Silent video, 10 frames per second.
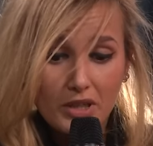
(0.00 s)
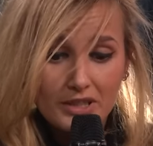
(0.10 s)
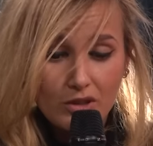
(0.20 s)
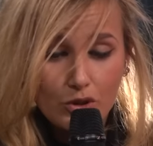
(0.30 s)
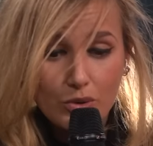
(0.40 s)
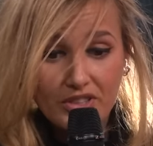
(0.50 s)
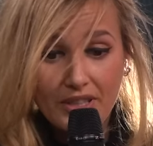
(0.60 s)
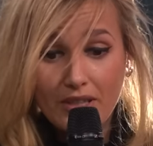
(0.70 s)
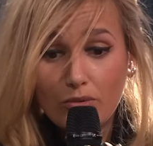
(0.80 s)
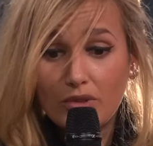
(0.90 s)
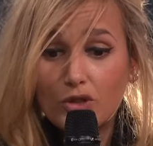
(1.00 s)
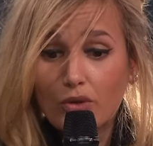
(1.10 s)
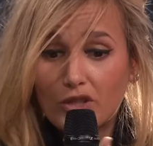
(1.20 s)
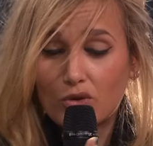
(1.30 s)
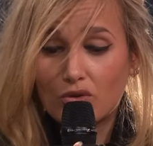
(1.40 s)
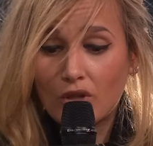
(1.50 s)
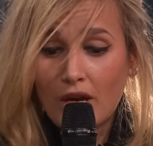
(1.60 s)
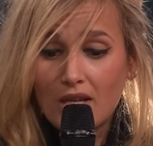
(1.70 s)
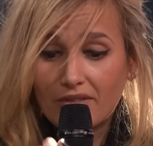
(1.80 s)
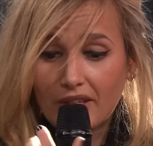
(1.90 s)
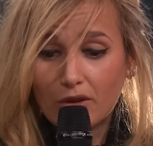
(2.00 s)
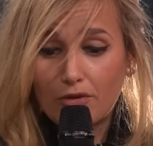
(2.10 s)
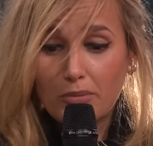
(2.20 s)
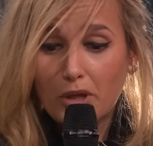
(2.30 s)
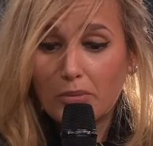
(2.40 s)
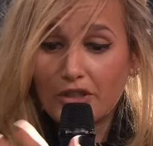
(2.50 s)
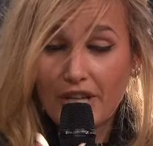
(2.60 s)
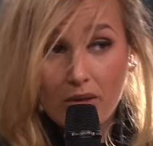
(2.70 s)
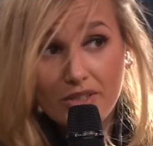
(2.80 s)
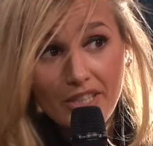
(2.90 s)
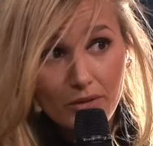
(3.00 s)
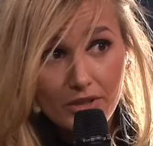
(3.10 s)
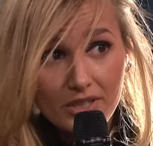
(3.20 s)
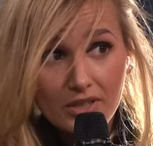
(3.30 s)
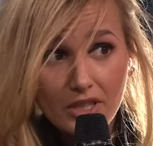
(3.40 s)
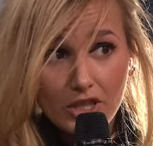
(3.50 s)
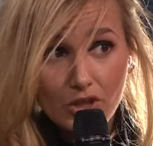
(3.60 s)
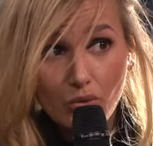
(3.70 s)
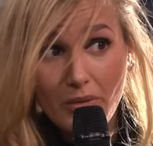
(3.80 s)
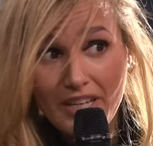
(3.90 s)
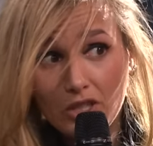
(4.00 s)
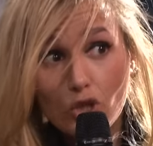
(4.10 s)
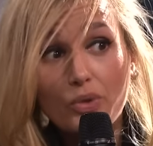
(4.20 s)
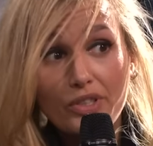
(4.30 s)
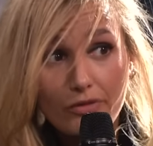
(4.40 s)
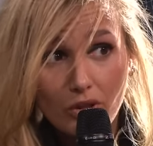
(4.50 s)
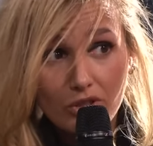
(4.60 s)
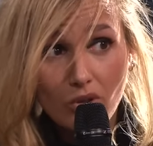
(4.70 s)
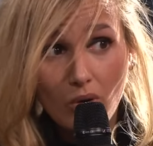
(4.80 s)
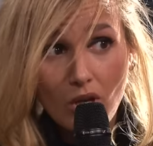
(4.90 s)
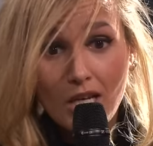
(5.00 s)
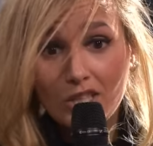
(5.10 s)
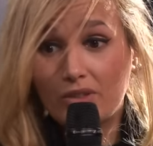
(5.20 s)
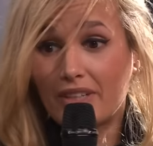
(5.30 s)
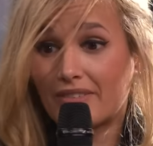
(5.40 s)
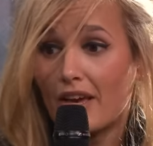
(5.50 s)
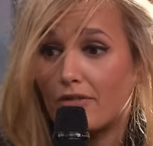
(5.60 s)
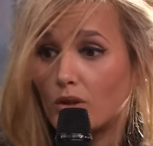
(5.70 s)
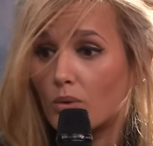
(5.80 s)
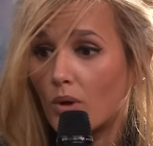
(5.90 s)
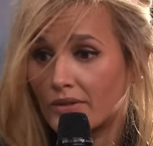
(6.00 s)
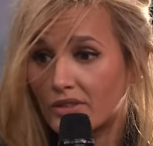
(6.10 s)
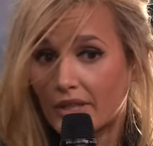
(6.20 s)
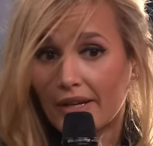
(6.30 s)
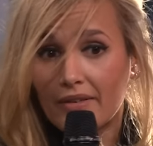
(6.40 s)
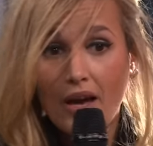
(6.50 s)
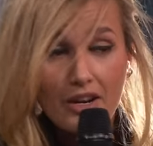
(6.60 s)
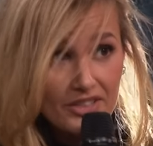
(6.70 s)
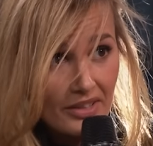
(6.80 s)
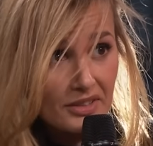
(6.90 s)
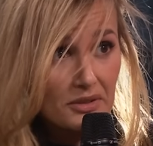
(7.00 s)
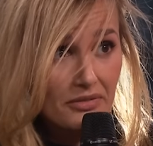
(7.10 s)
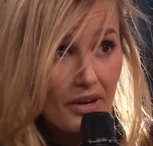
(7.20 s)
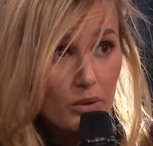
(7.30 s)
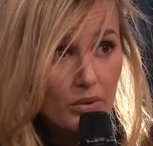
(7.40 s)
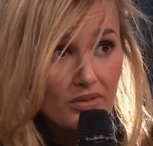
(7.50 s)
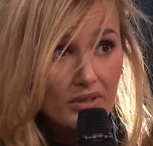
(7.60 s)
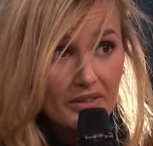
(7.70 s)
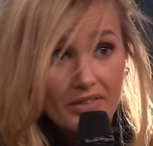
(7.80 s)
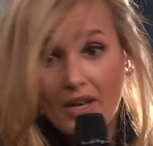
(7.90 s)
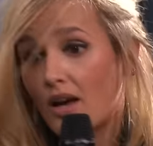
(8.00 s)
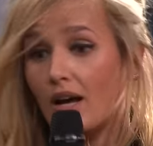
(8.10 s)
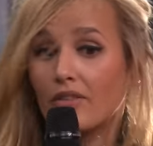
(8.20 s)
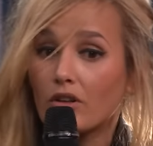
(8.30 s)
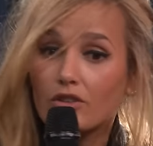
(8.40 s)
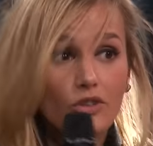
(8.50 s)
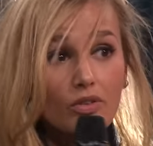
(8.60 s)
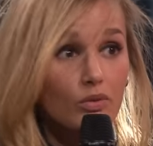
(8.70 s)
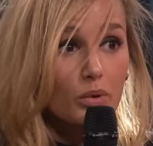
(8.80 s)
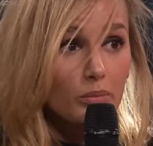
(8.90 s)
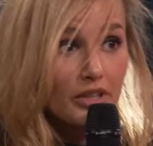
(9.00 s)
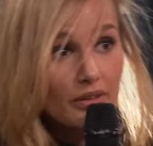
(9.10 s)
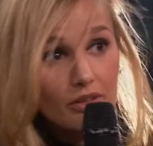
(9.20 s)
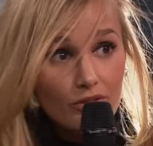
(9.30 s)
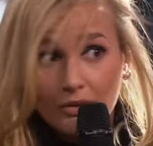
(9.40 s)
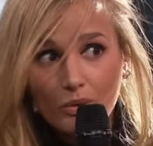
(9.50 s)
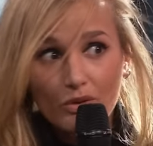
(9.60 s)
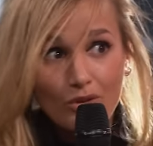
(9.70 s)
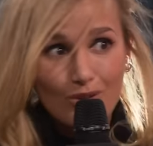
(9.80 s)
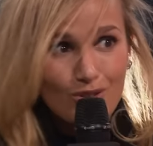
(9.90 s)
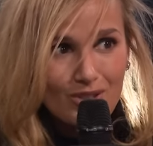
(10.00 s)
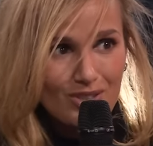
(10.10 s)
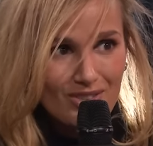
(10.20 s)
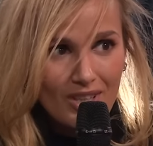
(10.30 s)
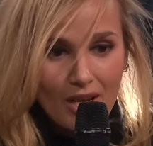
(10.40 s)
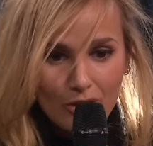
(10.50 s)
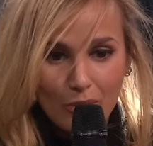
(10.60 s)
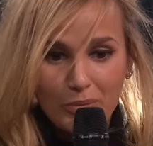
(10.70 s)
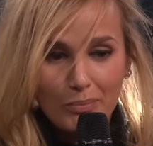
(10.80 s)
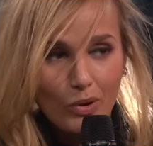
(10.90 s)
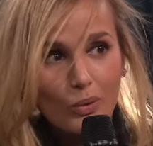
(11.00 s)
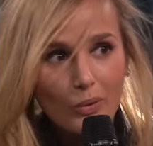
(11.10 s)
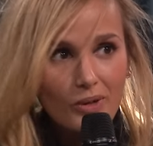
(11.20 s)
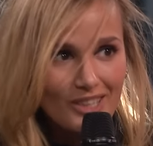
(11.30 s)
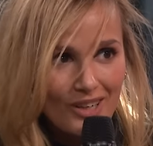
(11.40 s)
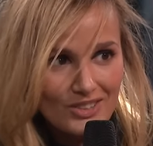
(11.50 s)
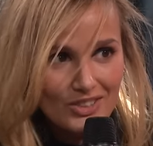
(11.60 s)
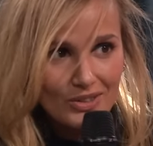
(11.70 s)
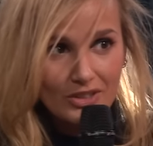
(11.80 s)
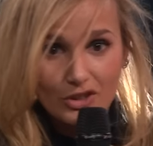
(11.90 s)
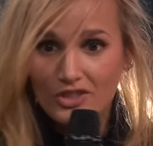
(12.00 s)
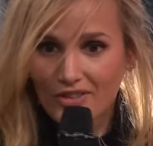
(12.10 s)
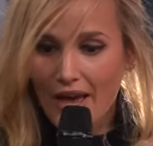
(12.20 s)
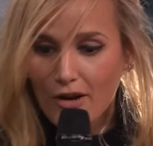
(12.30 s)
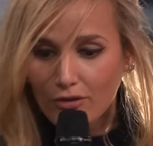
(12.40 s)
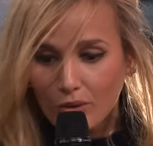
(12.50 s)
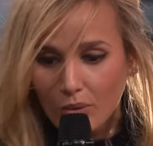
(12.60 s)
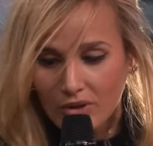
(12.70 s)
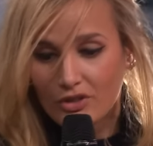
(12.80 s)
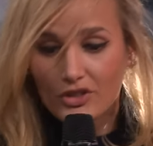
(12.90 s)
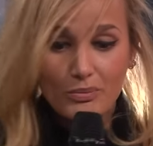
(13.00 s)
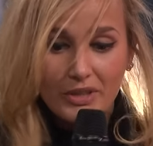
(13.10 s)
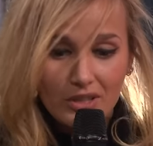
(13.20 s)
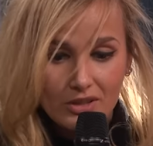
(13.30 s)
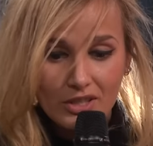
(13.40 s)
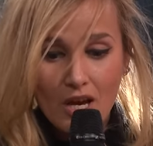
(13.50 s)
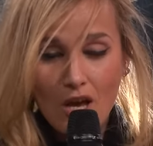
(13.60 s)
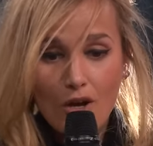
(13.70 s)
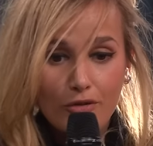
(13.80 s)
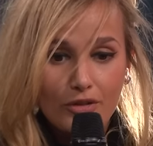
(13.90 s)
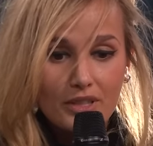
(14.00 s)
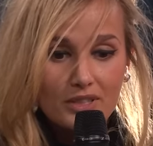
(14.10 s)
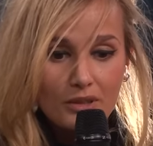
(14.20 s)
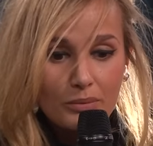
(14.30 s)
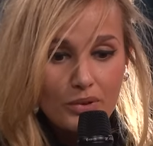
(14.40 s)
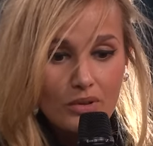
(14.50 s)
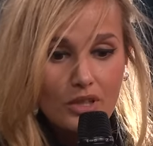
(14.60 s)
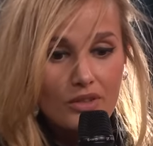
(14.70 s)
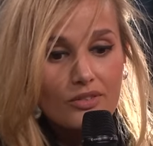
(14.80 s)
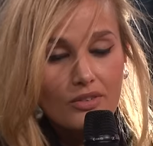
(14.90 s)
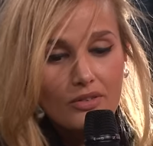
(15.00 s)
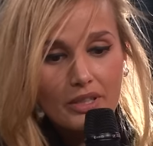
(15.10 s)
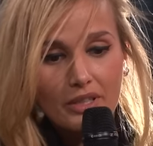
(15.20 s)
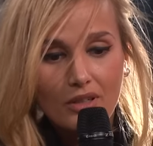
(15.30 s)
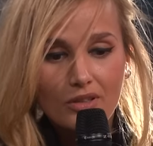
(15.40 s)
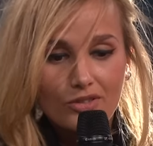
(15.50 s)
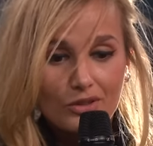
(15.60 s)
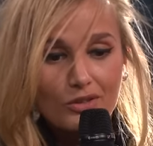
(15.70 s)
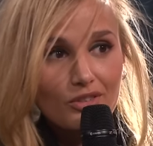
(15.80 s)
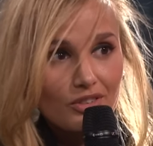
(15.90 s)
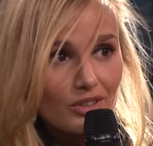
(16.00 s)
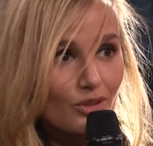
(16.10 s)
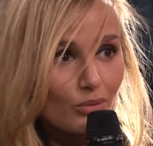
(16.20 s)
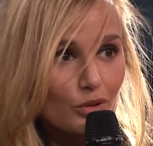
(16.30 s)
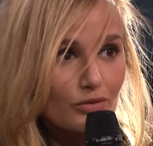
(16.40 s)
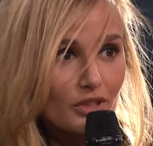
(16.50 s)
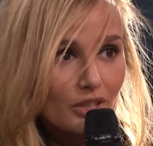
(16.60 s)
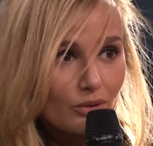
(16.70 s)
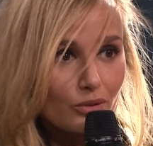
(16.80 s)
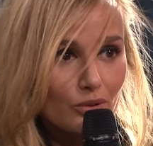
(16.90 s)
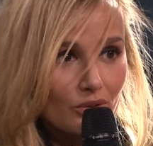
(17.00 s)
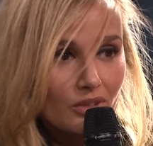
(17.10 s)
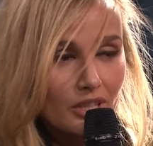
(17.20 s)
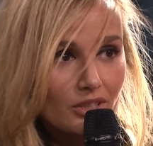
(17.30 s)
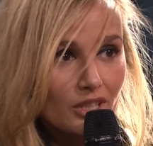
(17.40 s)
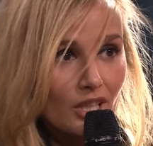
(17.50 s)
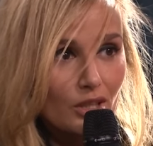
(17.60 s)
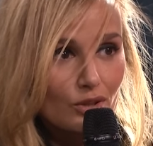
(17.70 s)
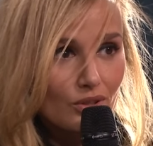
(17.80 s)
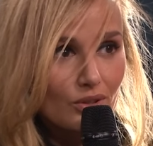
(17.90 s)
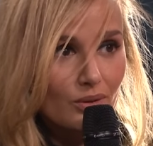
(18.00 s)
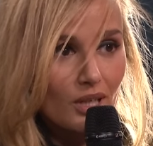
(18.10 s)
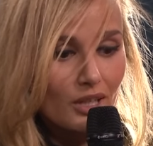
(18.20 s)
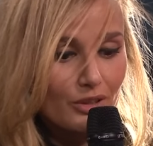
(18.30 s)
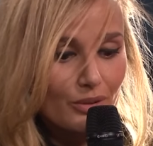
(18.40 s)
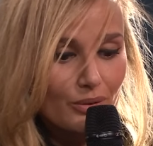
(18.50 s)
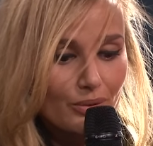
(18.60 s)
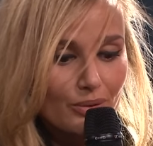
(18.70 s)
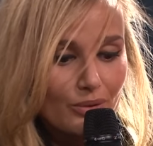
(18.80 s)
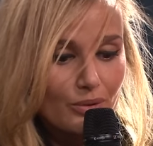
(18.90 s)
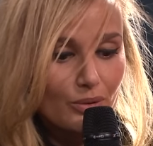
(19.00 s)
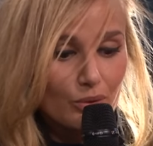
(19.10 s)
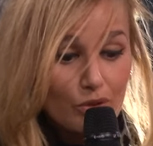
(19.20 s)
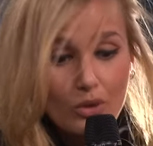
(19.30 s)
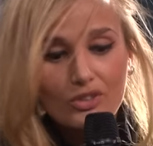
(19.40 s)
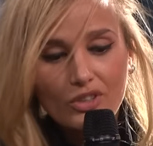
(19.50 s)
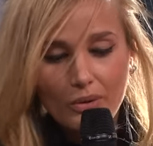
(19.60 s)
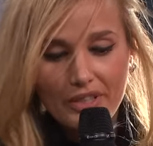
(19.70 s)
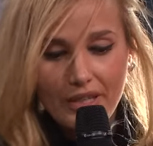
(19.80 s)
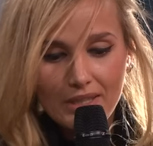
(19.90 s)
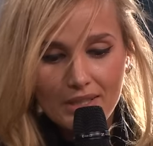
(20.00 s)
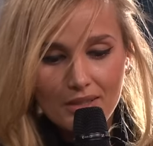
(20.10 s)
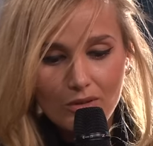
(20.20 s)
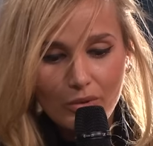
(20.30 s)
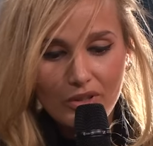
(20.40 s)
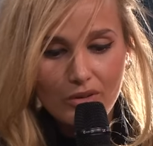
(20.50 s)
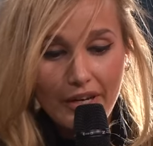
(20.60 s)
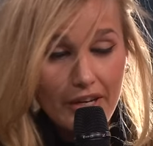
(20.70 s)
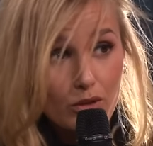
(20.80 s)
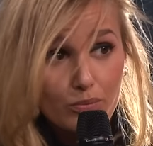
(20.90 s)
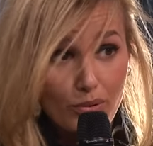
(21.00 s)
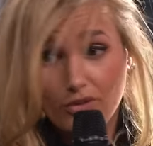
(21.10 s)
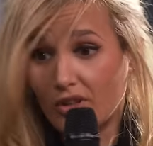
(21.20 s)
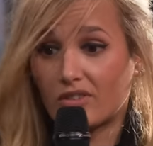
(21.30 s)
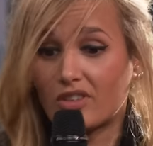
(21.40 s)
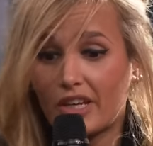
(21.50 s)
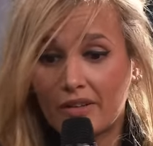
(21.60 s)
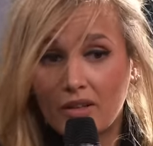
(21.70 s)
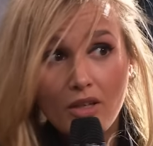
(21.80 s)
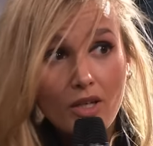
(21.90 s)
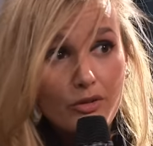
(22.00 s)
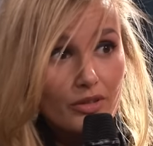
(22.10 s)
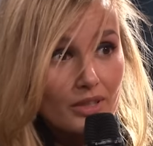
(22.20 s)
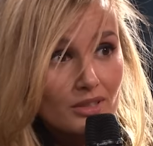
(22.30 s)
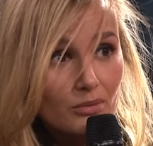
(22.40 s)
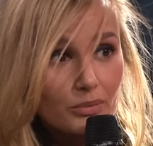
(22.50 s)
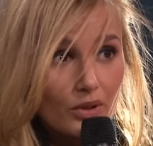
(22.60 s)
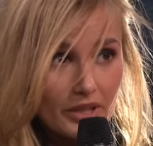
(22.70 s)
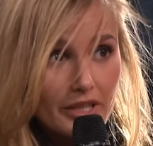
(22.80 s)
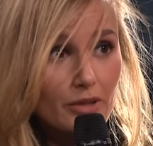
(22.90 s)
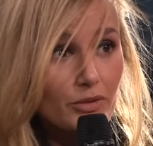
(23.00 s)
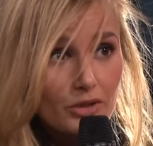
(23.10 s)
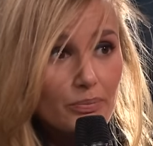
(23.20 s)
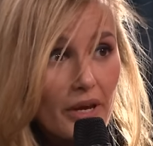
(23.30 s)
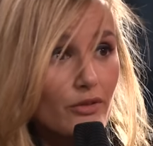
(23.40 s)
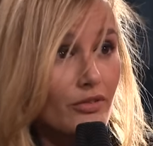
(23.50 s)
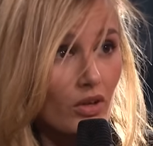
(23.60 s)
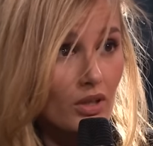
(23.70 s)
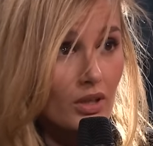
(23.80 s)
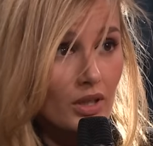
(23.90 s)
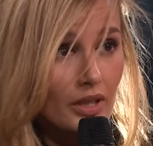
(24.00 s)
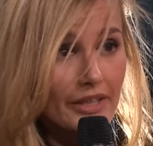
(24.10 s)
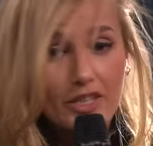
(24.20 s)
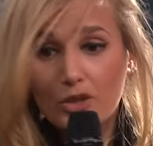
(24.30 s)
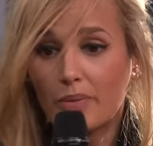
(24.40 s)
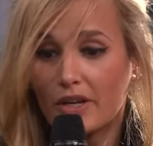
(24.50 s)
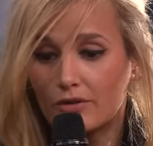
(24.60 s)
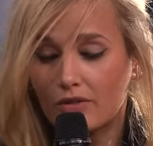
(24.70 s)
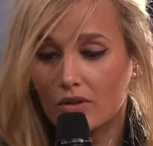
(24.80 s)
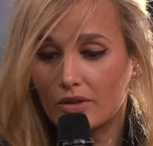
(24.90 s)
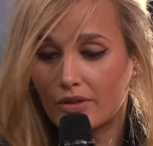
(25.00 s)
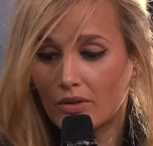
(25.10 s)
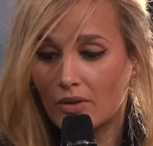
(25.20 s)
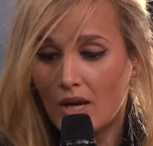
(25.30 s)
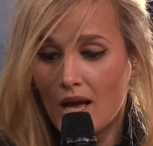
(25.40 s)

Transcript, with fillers: bodies are treated. And I really try to take the female body outside of its niche to make it universal so that everyone can identify with it and not just women and, you know, not just yeah. the people who are concerned, just everyone, just because for example, considering a certain scene in the movie, you don't need to uh, you, you you you you know sorry that's when hair pulls on skin, for example, it's, it's painful it is painful, you know.